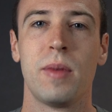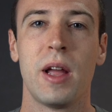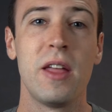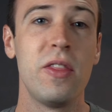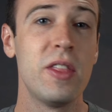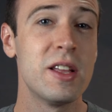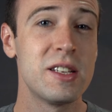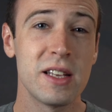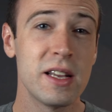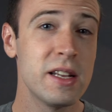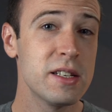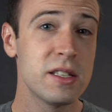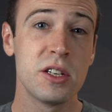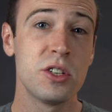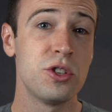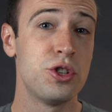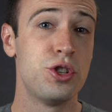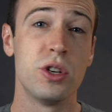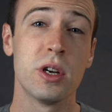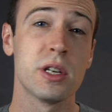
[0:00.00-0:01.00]
And this
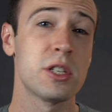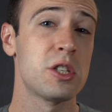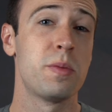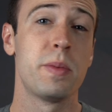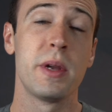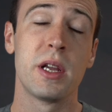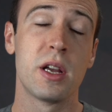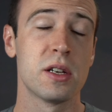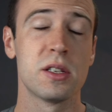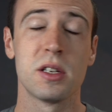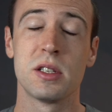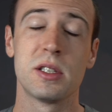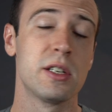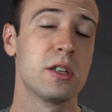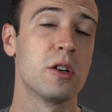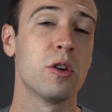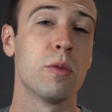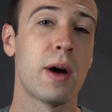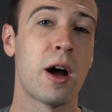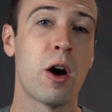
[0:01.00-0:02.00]
isn't just because a
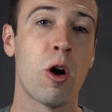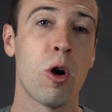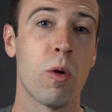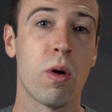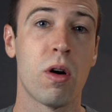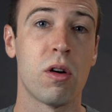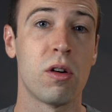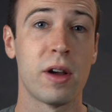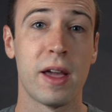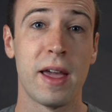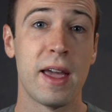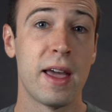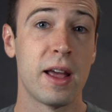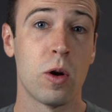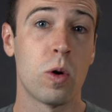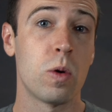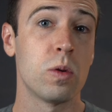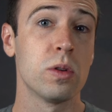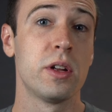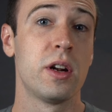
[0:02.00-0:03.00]
single Powerwall can't
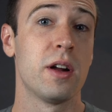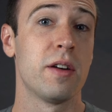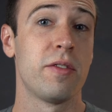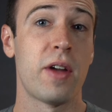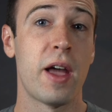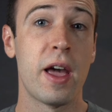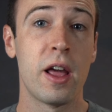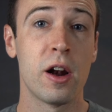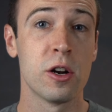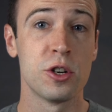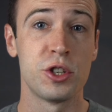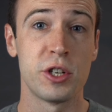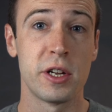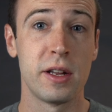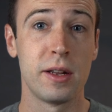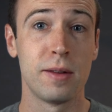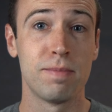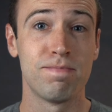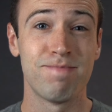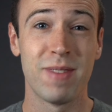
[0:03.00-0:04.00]
hold enough
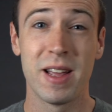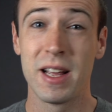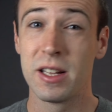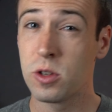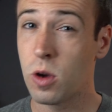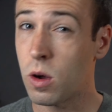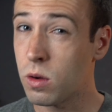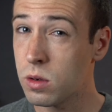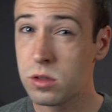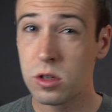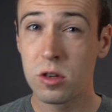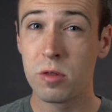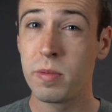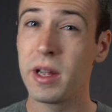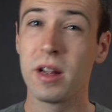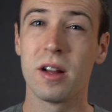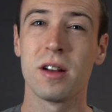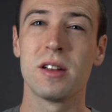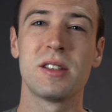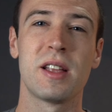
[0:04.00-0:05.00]
energy, it's also
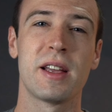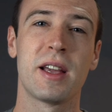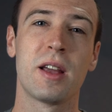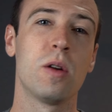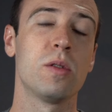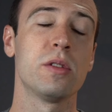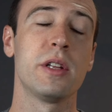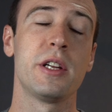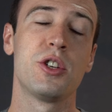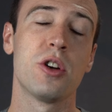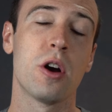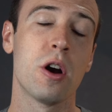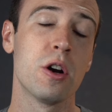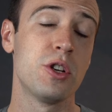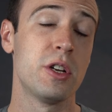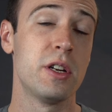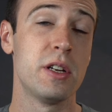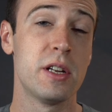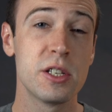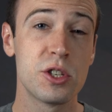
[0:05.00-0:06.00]
because they can only charge
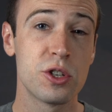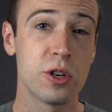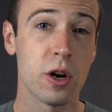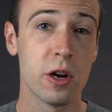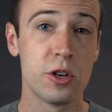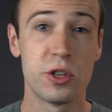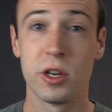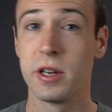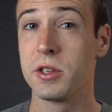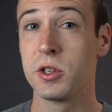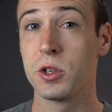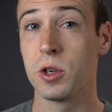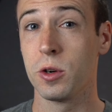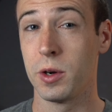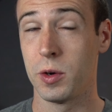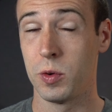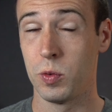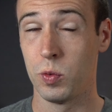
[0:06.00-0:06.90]
and discharge at a certain